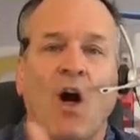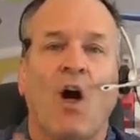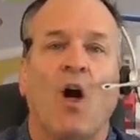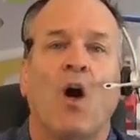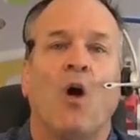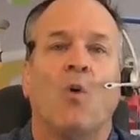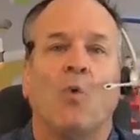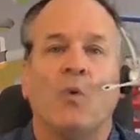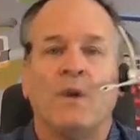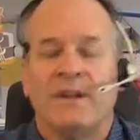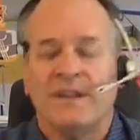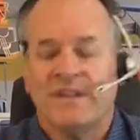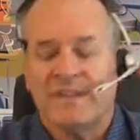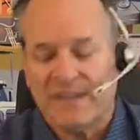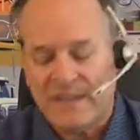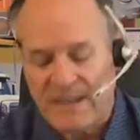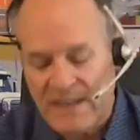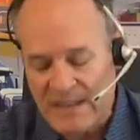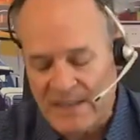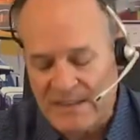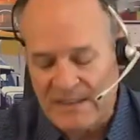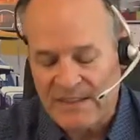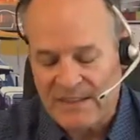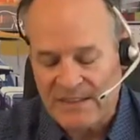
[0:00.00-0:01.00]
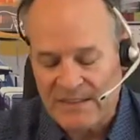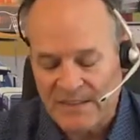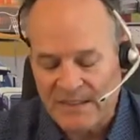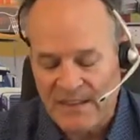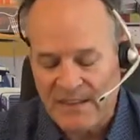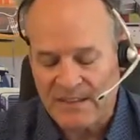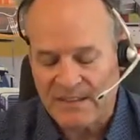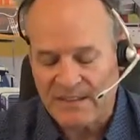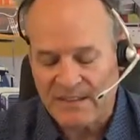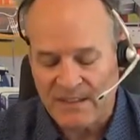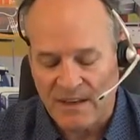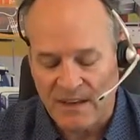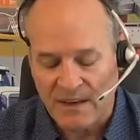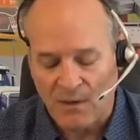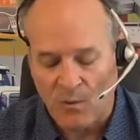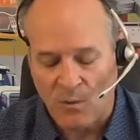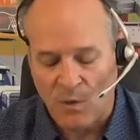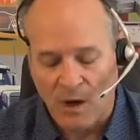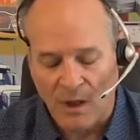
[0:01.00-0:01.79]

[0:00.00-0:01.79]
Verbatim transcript: always consistent.